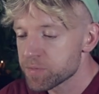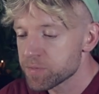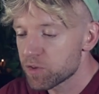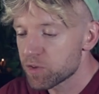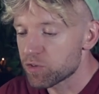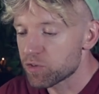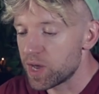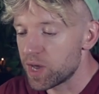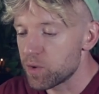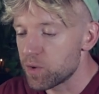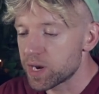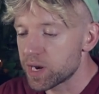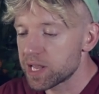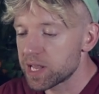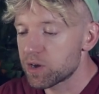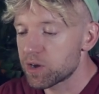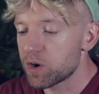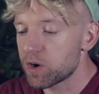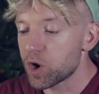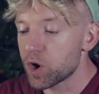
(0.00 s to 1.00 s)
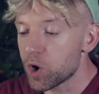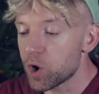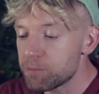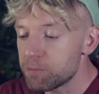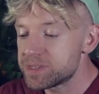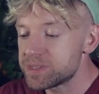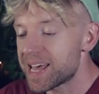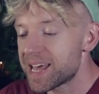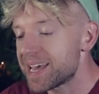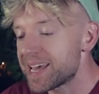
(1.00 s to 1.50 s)
So here we're going to click on
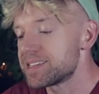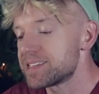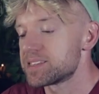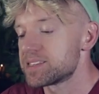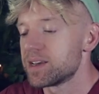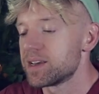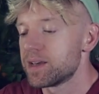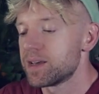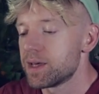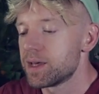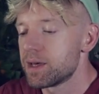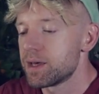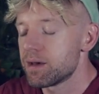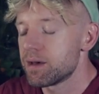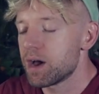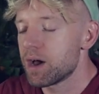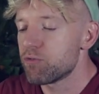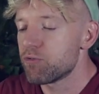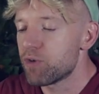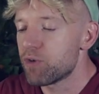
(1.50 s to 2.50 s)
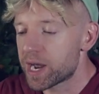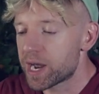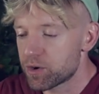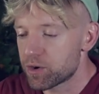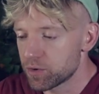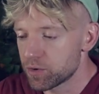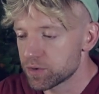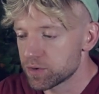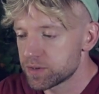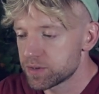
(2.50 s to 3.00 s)
update a
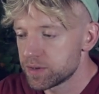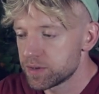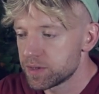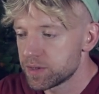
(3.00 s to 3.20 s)
record.